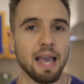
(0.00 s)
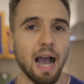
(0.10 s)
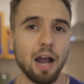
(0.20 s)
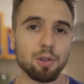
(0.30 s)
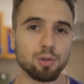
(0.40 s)

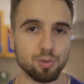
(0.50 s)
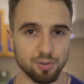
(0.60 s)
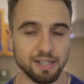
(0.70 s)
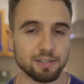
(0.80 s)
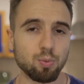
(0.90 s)
how do you
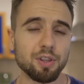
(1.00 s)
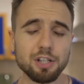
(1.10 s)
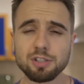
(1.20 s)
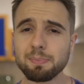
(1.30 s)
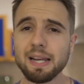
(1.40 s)
do this? Well,
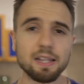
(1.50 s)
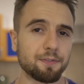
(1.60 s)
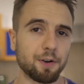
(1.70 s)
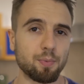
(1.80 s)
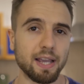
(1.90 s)
there's many
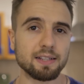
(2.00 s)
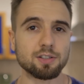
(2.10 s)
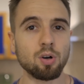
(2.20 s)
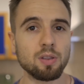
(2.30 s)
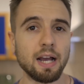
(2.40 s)
different
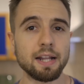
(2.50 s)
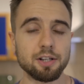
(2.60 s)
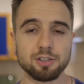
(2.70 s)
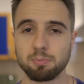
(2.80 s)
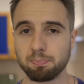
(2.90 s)
ways online.
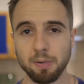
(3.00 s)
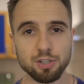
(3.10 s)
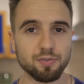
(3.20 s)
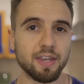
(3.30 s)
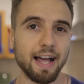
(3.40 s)
There's a
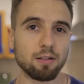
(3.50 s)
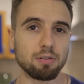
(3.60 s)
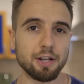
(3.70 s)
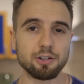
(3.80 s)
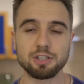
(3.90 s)
bunch of
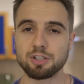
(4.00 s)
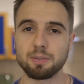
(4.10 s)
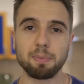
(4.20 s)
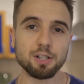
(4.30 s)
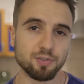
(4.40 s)
calculators. There's
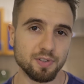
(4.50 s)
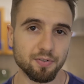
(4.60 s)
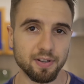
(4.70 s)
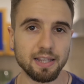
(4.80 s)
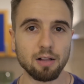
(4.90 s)
a bunch of
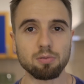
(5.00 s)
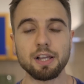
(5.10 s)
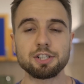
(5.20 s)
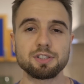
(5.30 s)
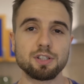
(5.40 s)
different
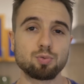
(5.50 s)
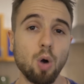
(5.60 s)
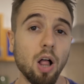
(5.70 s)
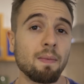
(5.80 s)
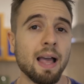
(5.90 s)
calculations as
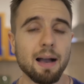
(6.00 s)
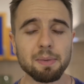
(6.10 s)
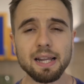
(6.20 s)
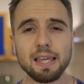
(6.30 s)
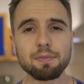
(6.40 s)
well. I'm
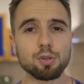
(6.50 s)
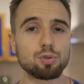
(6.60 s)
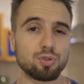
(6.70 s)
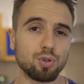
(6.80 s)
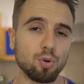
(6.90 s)
going to give you
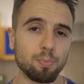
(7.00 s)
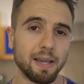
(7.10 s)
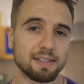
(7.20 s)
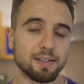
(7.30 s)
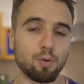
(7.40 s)
two
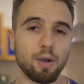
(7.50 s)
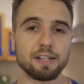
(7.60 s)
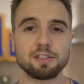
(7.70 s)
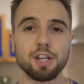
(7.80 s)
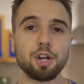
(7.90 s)
basic
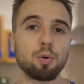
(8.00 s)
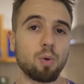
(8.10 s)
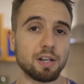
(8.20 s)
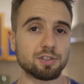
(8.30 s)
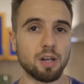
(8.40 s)
ways here.
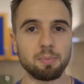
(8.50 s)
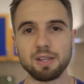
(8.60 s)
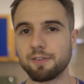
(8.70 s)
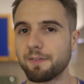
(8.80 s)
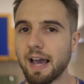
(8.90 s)
One is going to be
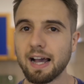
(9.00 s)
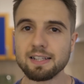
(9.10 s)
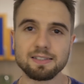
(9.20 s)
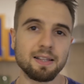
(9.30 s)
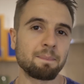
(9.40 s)
the
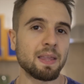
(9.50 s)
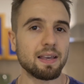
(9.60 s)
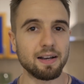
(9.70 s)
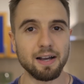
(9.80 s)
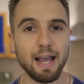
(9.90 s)
fast
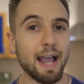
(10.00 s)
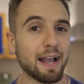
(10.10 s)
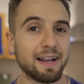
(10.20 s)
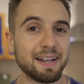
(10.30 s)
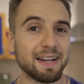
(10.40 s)

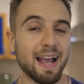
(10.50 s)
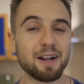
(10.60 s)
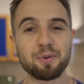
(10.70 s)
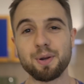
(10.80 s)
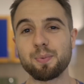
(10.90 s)
uh,
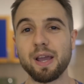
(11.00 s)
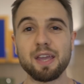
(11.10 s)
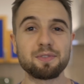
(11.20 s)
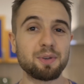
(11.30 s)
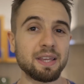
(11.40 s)
inaccurate
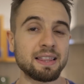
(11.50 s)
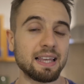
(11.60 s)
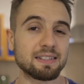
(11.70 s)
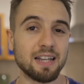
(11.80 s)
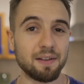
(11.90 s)
way of doing
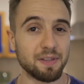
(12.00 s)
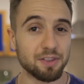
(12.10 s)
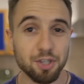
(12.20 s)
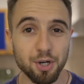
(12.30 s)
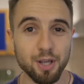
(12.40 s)
things, kind of the
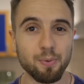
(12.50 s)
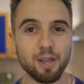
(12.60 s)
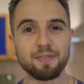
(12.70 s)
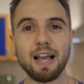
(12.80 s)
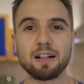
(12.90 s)
dirty
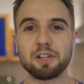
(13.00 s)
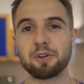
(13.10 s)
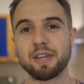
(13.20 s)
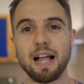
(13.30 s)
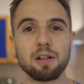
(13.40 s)
way of calculating
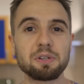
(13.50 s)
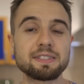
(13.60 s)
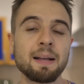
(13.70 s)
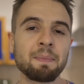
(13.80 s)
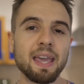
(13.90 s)
your
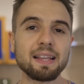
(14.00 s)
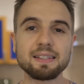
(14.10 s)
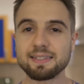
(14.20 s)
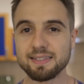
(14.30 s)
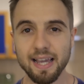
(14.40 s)
calories. And
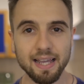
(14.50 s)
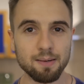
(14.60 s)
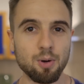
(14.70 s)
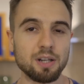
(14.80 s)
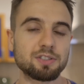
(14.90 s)
the
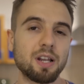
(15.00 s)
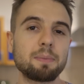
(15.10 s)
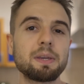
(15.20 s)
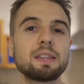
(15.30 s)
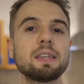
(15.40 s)
second one is
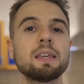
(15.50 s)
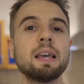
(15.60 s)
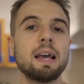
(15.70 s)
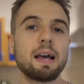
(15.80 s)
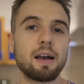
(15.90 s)
gonna be
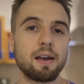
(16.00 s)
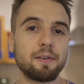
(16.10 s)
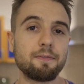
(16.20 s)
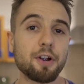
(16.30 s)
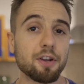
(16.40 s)
the
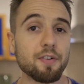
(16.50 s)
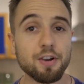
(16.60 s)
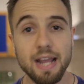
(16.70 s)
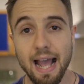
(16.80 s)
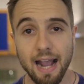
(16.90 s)
uh, very,
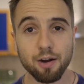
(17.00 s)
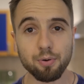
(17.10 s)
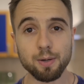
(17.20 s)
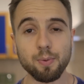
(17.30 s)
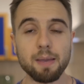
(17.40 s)
very
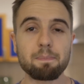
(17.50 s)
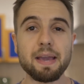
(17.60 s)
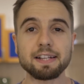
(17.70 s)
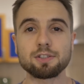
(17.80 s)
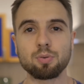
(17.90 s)
accurate way
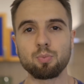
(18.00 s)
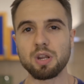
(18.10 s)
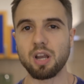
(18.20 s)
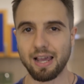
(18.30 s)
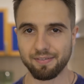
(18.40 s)
based on
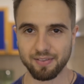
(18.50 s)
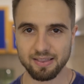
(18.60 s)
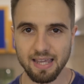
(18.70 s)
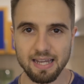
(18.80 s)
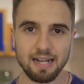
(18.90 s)
real life
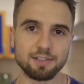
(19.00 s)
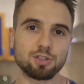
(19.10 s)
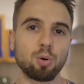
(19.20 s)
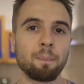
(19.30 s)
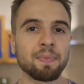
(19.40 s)
data.
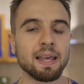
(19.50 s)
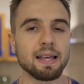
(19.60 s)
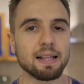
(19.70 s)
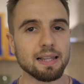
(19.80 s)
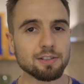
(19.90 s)
So
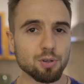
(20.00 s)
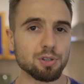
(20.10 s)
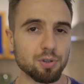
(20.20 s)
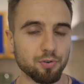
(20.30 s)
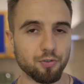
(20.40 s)
let's go
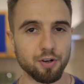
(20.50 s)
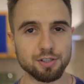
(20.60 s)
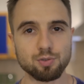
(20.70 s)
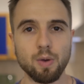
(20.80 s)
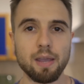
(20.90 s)
into the
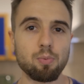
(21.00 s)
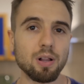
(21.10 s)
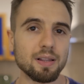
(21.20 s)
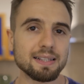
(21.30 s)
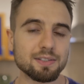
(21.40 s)
first way.
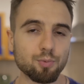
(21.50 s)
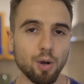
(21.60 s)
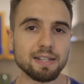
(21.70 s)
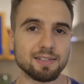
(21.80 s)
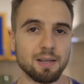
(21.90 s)
Well, it's
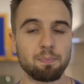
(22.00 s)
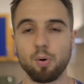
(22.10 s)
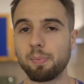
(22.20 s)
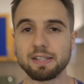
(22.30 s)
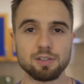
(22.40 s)
quite
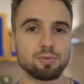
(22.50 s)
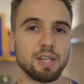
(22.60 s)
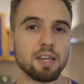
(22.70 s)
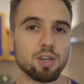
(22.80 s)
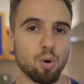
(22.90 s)
simple. Basically, you
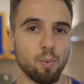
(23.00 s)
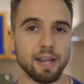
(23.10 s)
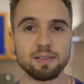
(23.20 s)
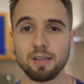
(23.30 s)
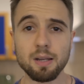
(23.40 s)
take your
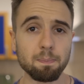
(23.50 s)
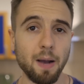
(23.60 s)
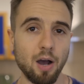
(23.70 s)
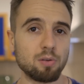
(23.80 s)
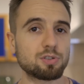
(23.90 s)
weight in
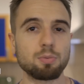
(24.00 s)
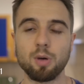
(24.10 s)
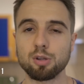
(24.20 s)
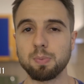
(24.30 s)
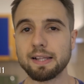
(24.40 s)
pounds, you
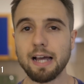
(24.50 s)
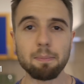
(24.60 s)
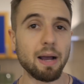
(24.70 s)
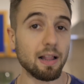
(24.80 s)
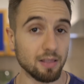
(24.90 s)
multiply
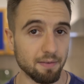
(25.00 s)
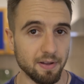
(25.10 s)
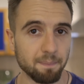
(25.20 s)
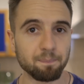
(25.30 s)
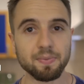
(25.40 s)
that by
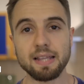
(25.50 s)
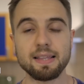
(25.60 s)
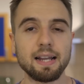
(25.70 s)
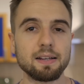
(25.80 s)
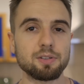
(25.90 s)
11, and
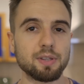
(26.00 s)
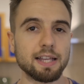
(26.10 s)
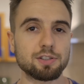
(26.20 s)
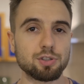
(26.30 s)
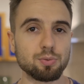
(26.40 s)
that
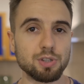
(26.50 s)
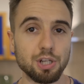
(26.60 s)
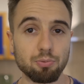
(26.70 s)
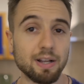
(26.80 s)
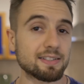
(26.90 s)
gets you
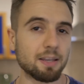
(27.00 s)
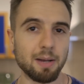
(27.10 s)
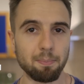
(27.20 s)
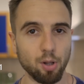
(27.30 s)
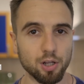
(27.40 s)
the resting
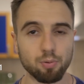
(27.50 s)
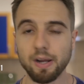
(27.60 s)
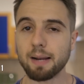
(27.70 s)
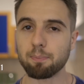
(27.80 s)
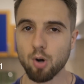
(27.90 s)
metabolic
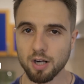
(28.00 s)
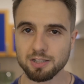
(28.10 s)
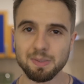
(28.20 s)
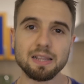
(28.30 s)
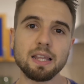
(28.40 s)
rate
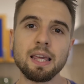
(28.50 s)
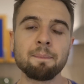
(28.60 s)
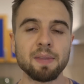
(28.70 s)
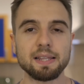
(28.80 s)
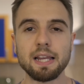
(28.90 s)
approximately.
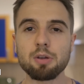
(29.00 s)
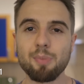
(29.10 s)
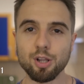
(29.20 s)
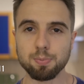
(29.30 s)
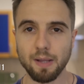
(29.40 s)
And then you
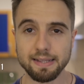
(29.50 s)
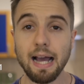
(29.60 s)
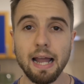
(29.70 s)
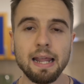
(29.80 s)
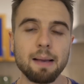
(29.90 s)
multiply
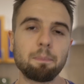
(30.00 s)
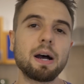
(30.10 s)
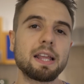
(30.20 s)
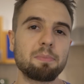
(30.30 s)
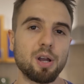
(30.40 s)
that
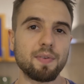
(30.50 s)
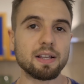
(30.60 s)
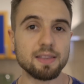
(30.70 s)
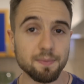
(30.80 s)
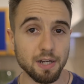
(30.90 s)
by the amount of
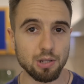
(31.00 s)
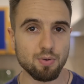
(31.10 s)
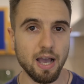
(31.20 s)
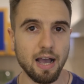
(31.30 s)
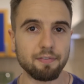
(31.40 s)
activity
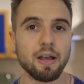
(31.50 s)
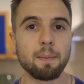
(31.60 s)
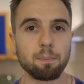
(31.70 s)
you have